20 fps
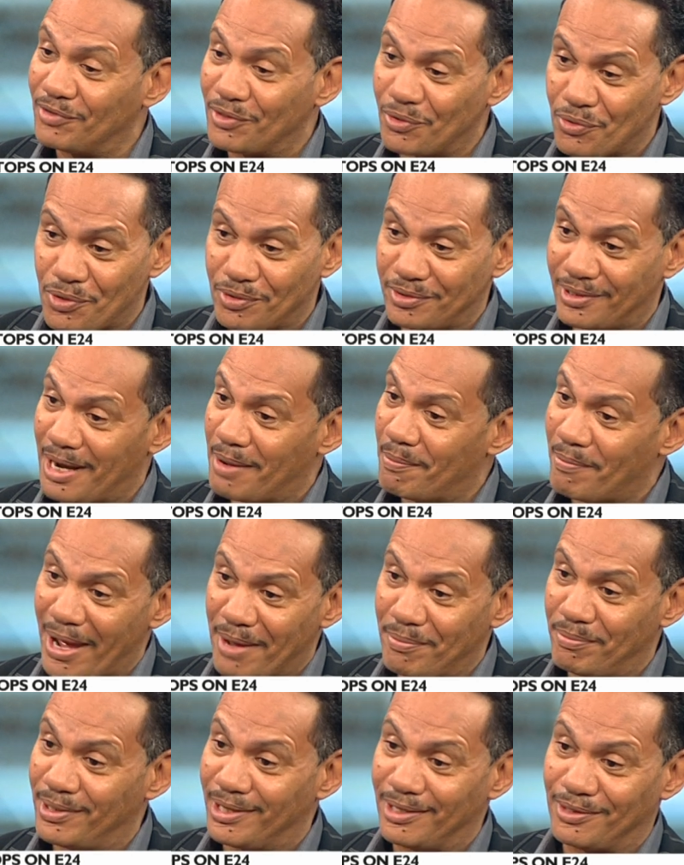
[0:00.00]
knowing that I
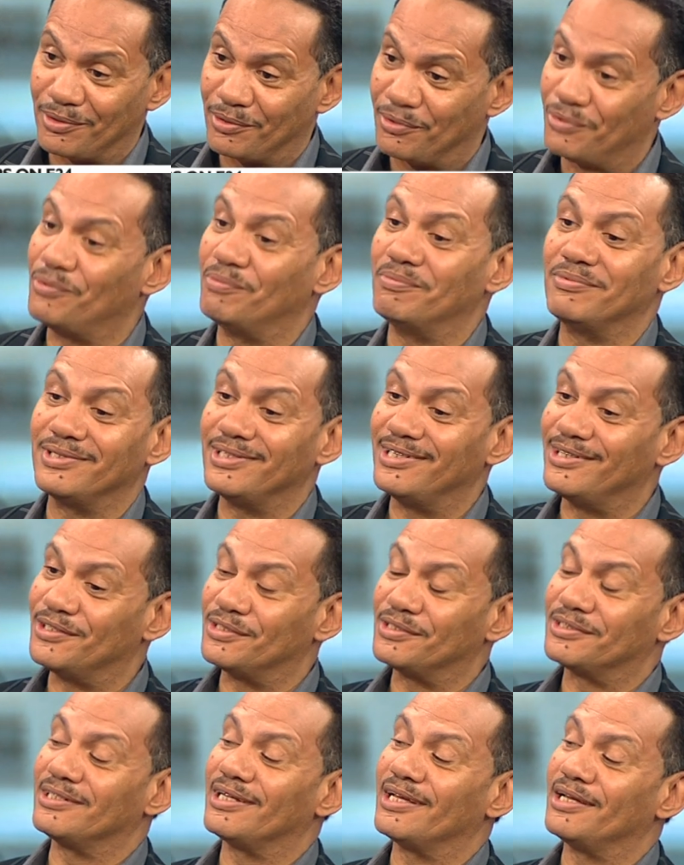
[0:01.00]
might be in the group
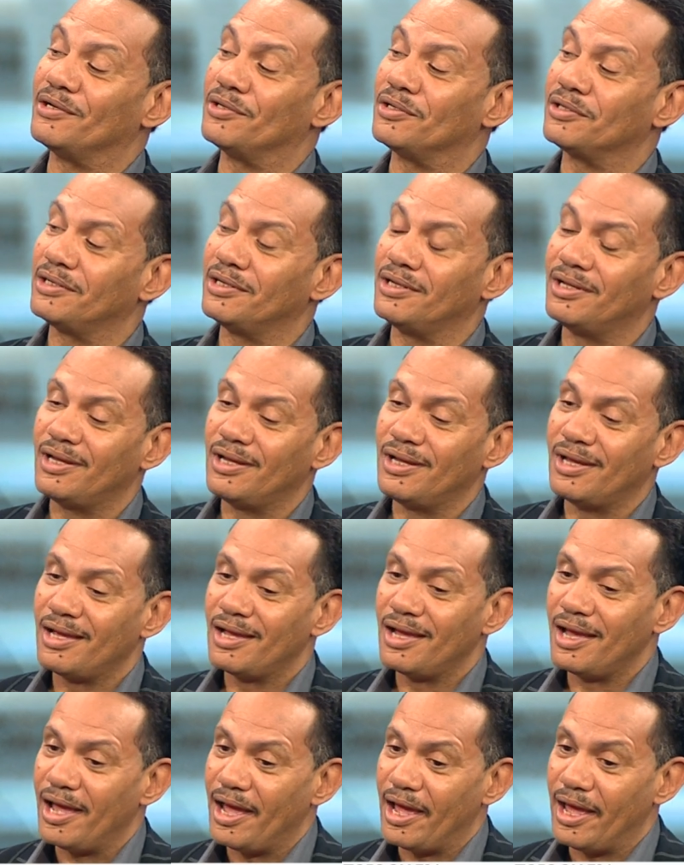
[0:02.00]
years later.
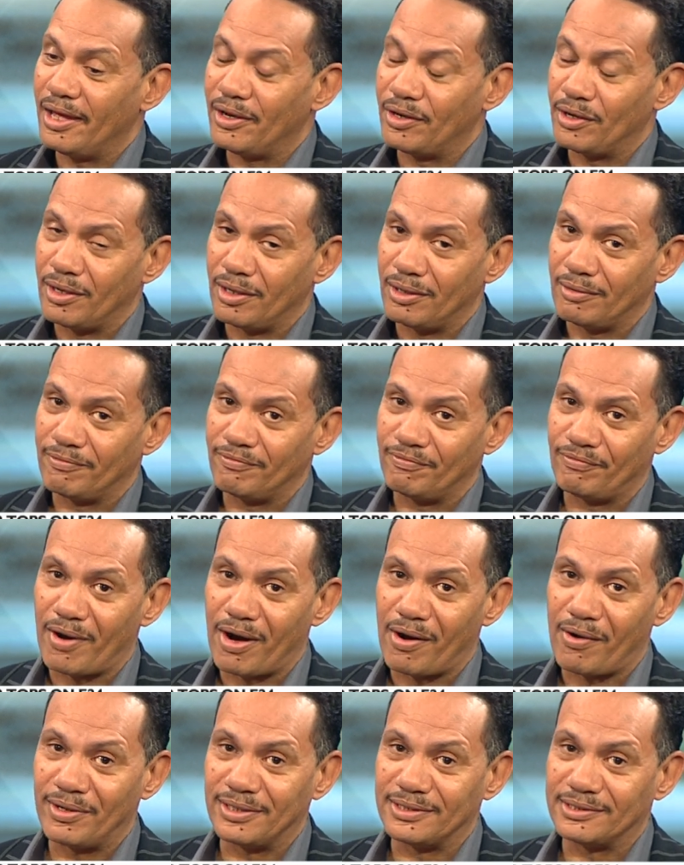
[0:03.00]
And uh,
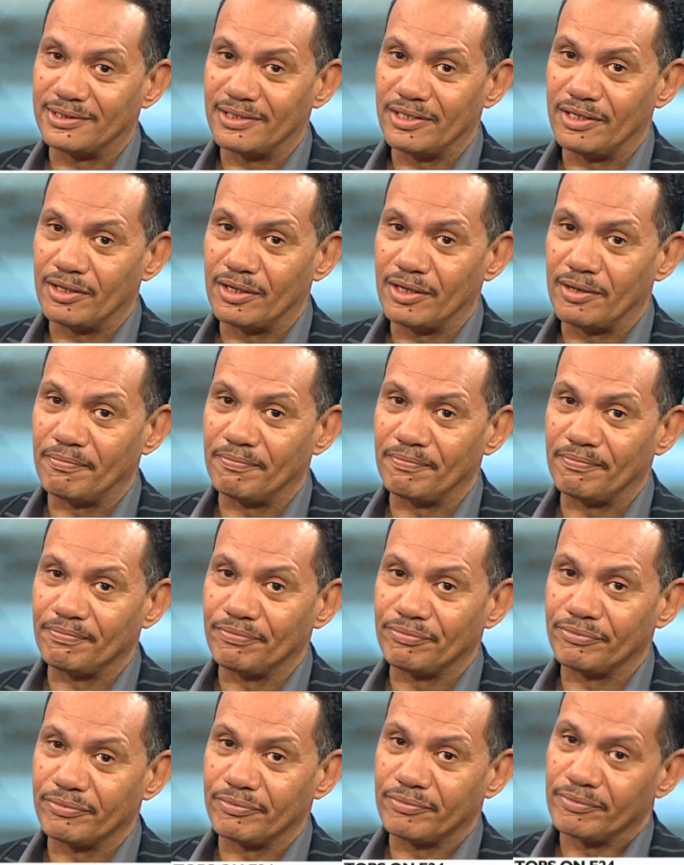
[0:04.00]
far as the, um,
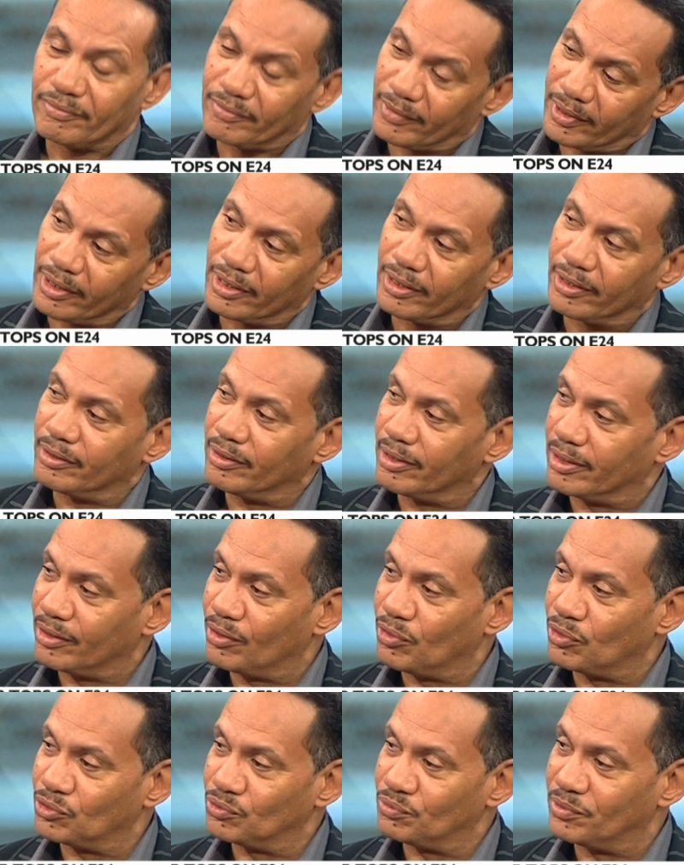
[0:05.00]
it, it,
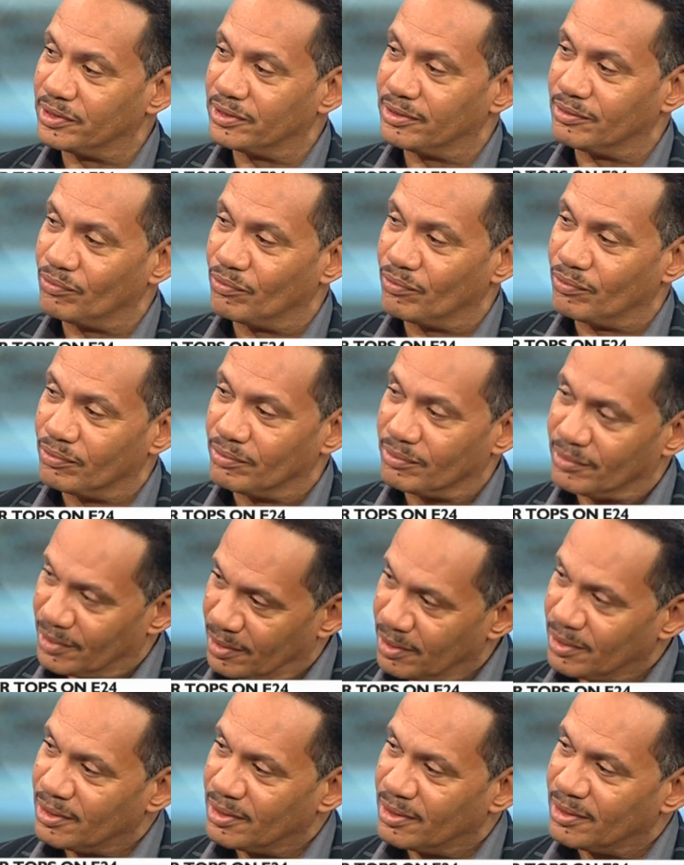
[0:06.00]
goes with the
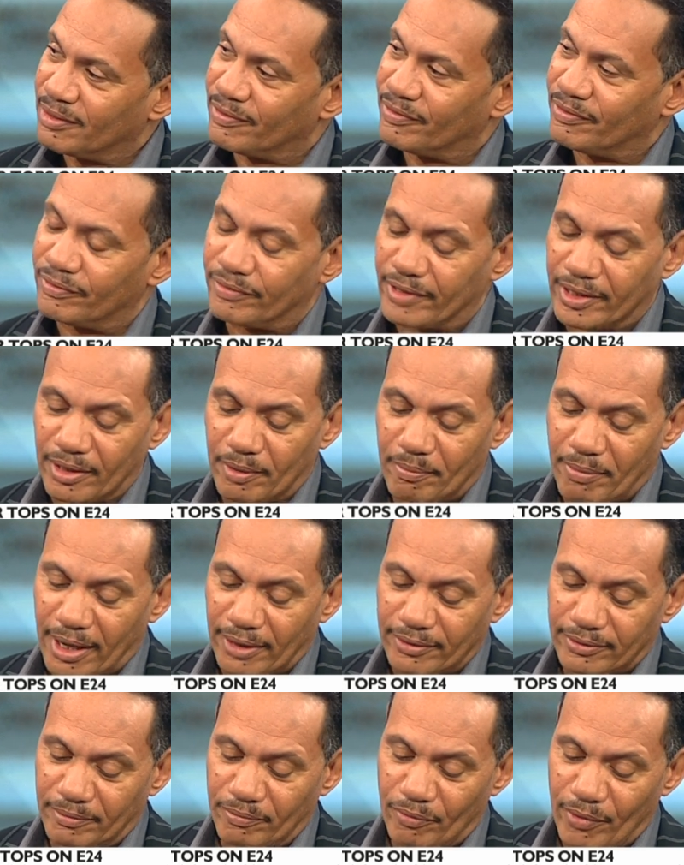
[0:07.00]
thing
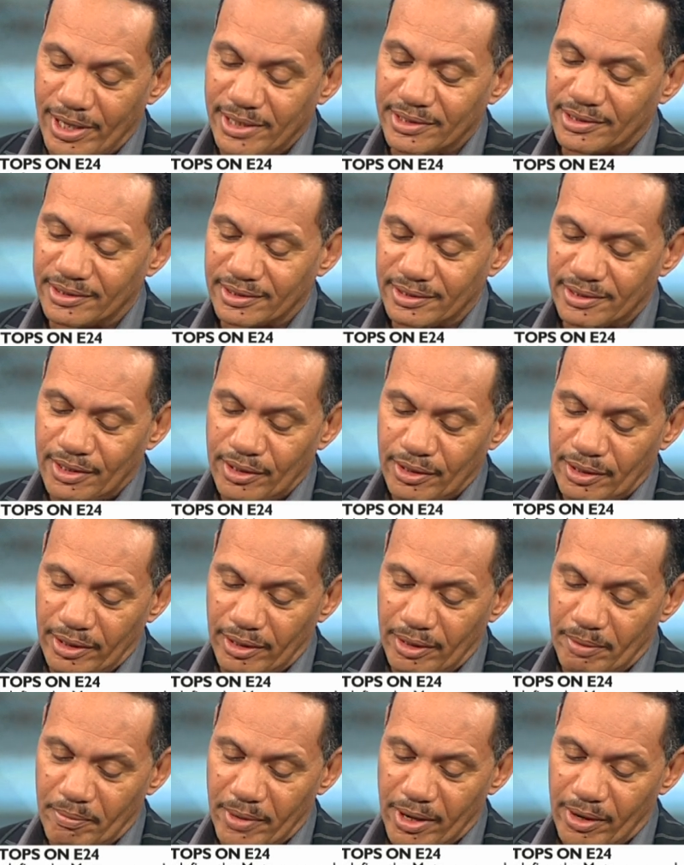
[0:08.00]
about the race in
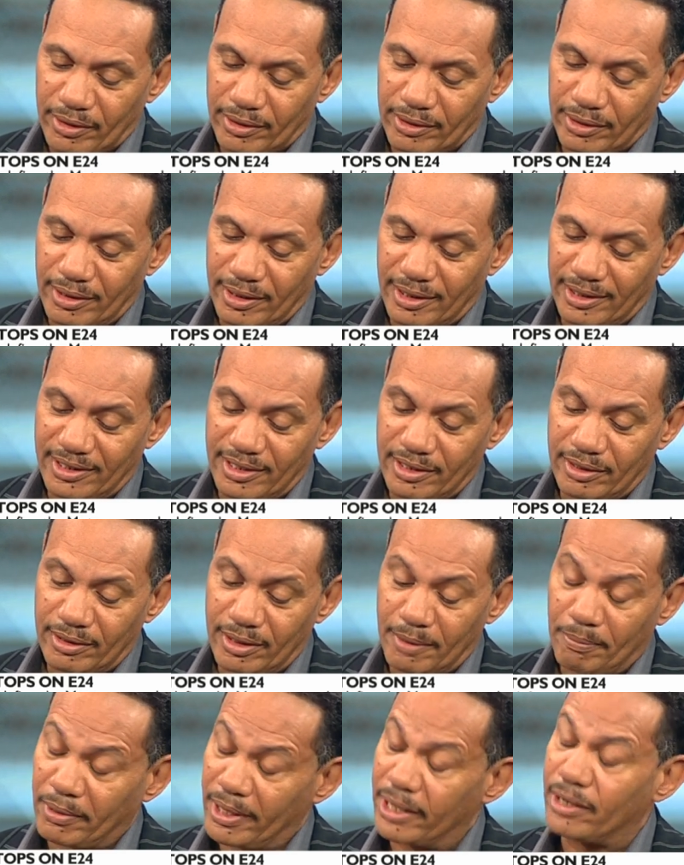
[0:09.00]
America, it did,
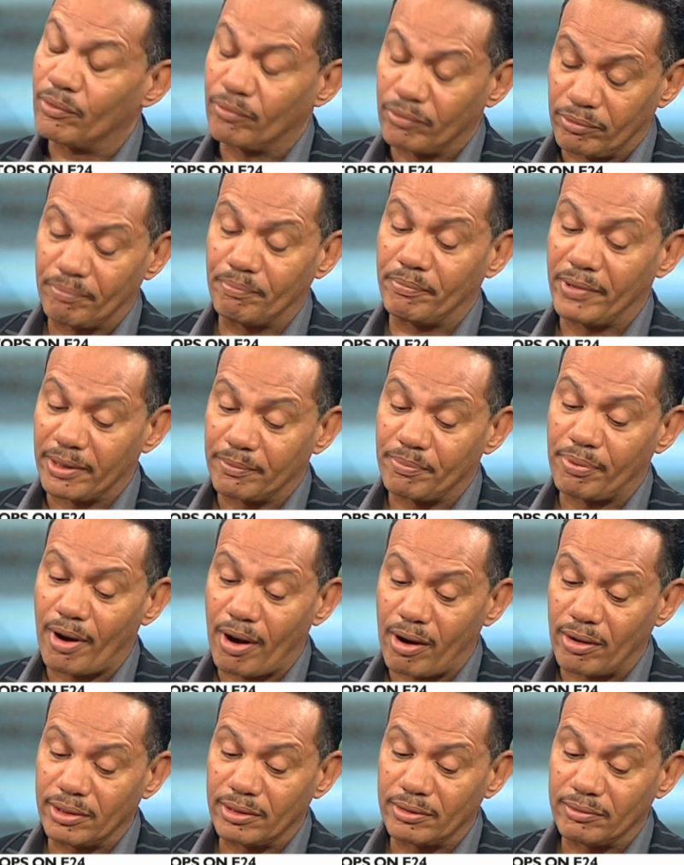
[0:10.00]
it played a big
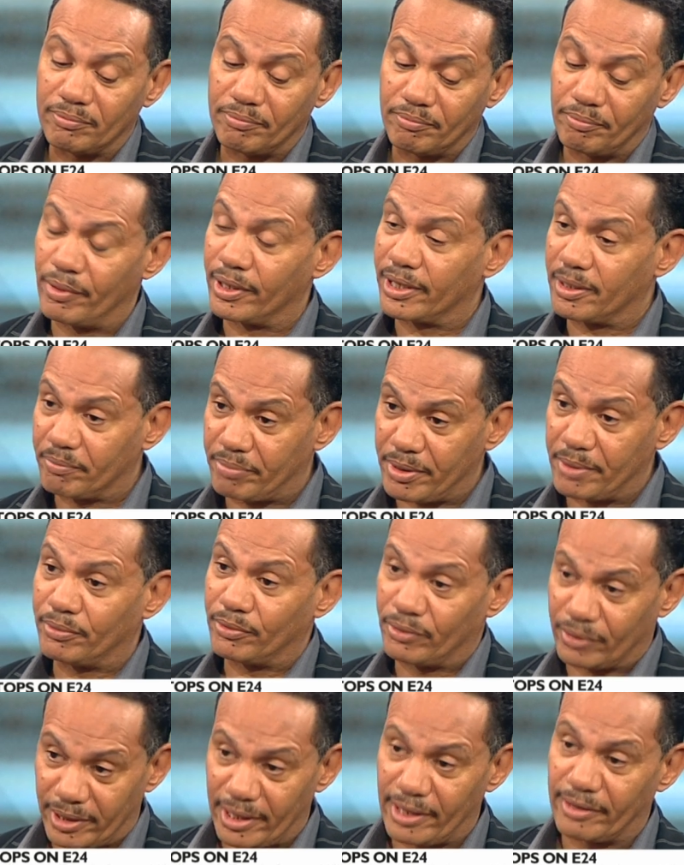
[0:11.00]
part in bringing people
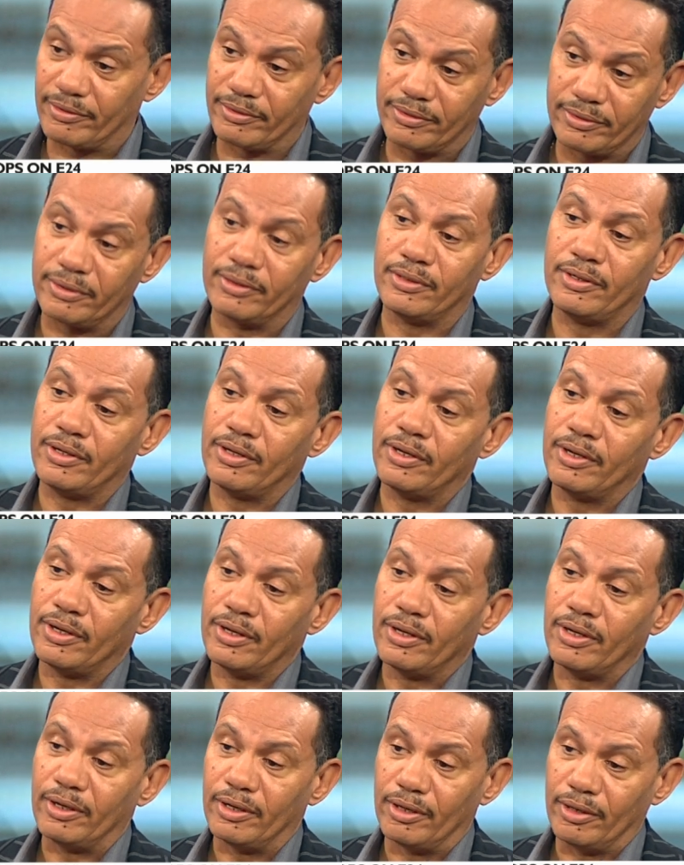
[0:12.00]
together.
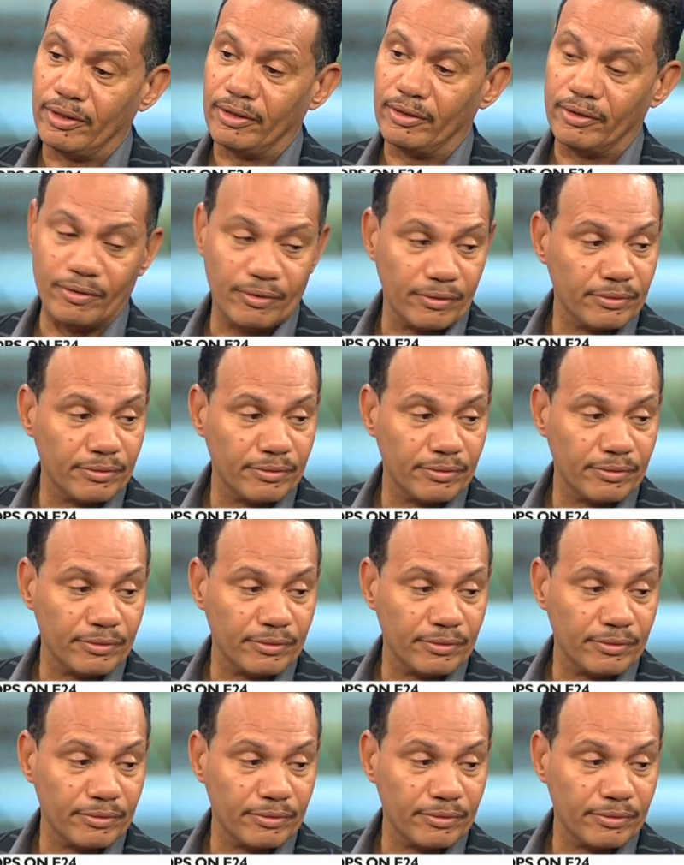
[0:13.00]
Breaking that barrier.